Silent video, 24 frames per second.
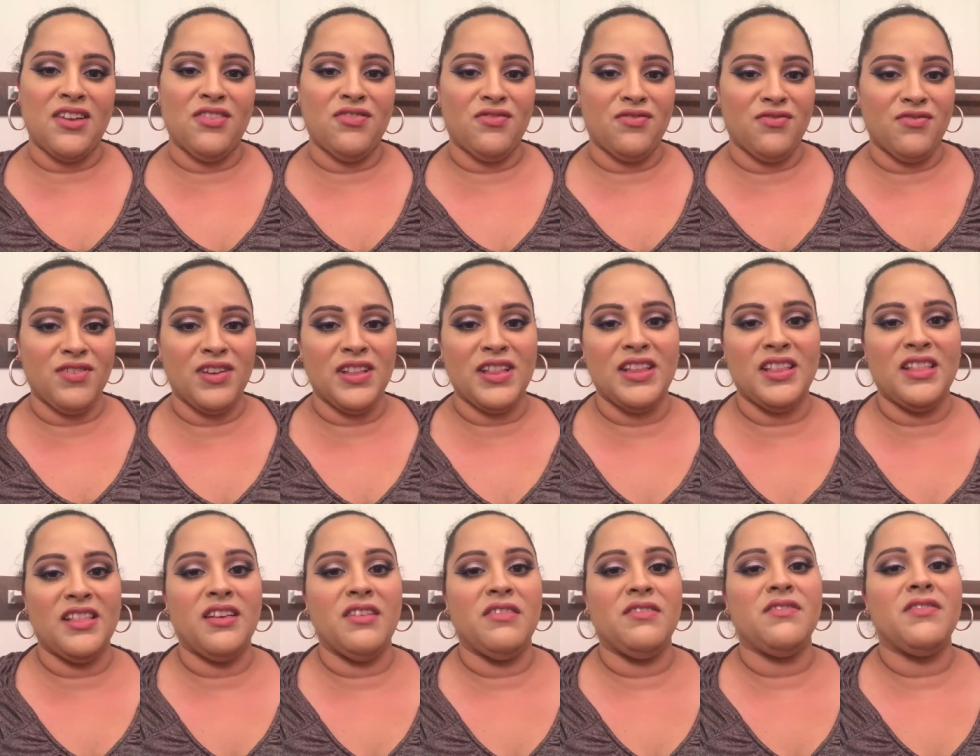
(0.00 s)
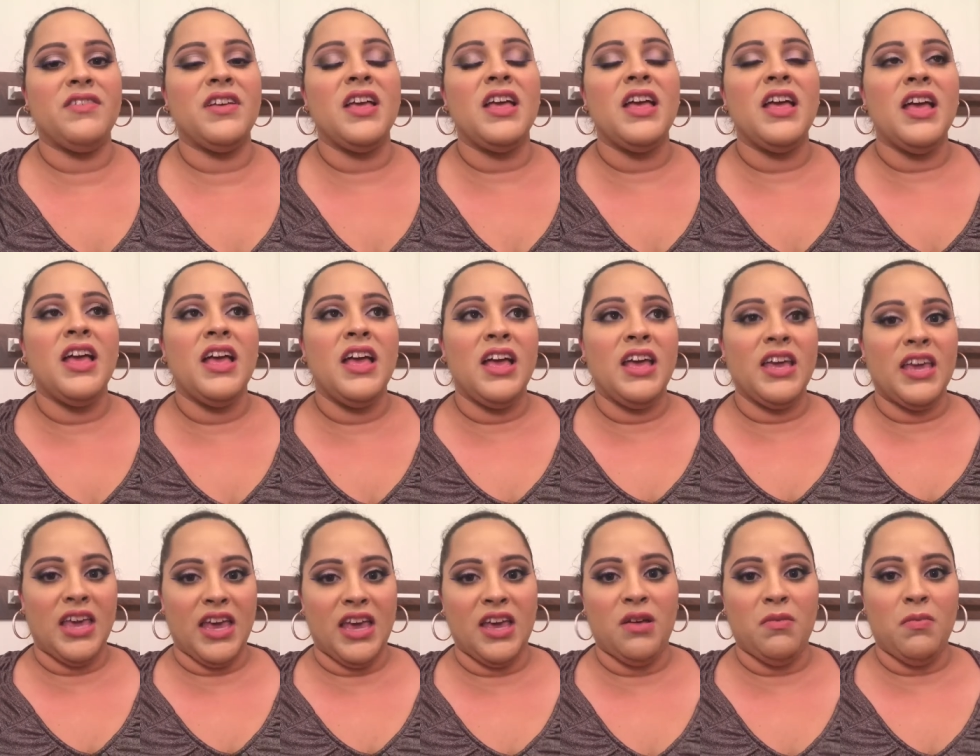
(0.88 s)
I really love
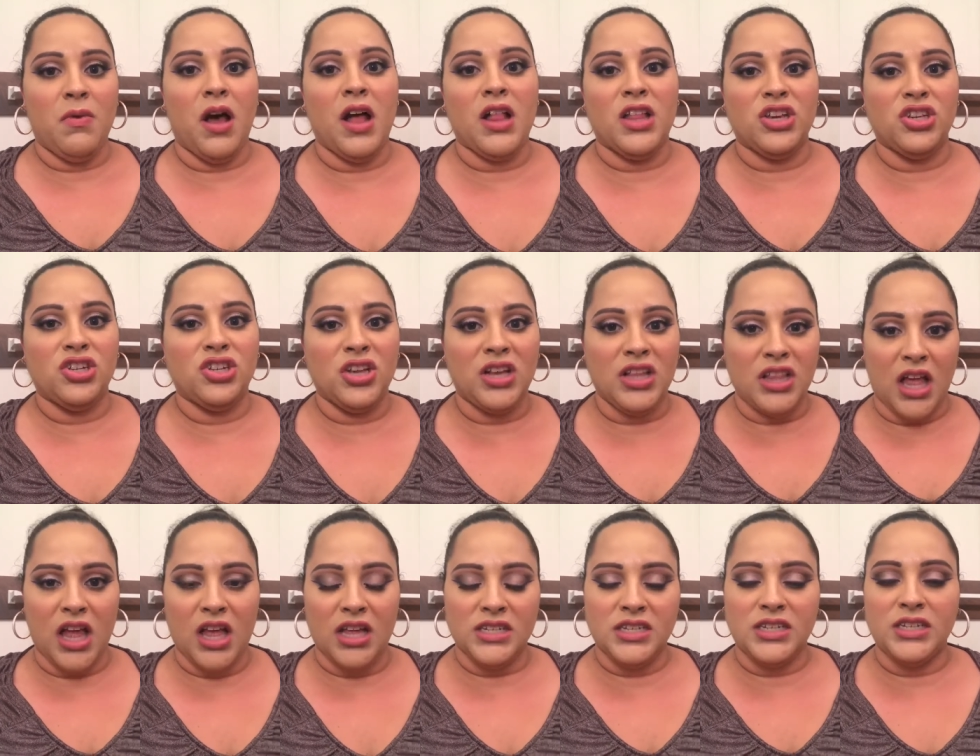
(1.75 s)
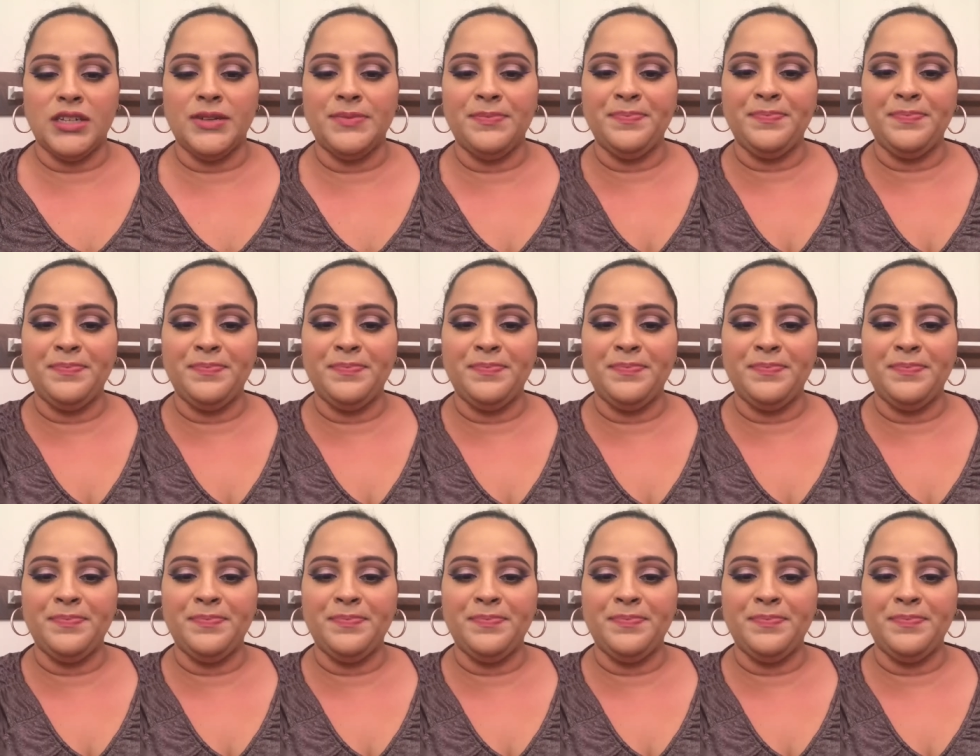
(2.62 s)
KL polish a lot.